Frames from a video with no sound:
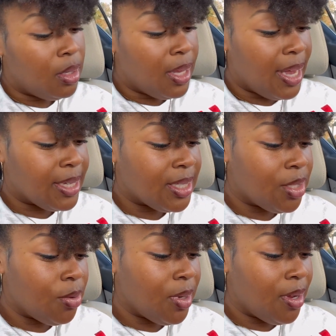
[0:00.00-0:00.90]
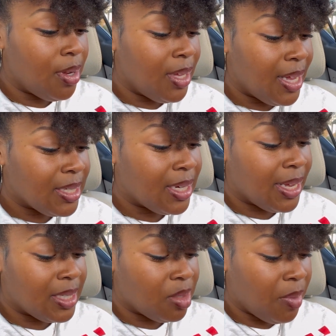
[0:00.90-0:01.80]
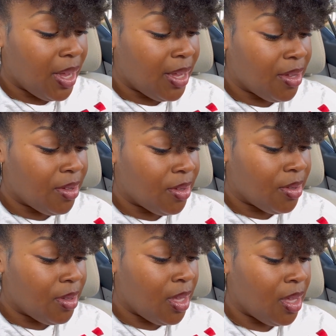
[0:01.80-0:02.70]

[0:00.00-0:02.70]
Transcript: Got a suit on. He has a nice smile.